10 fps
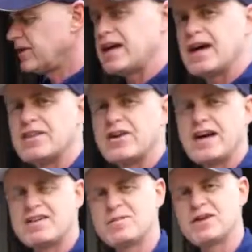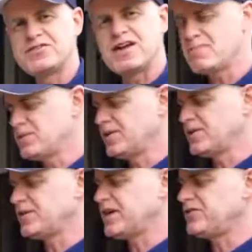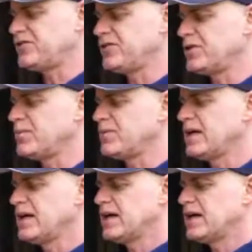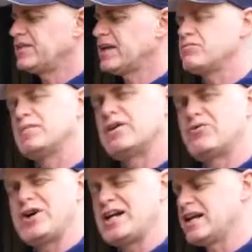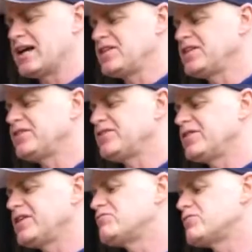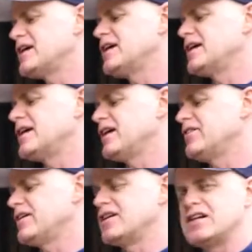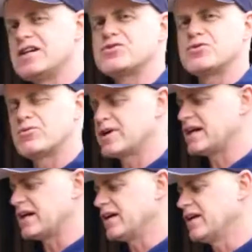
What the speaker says: now that I have my sample in the test tube, it's given me a reading, and this reading is the initial reading.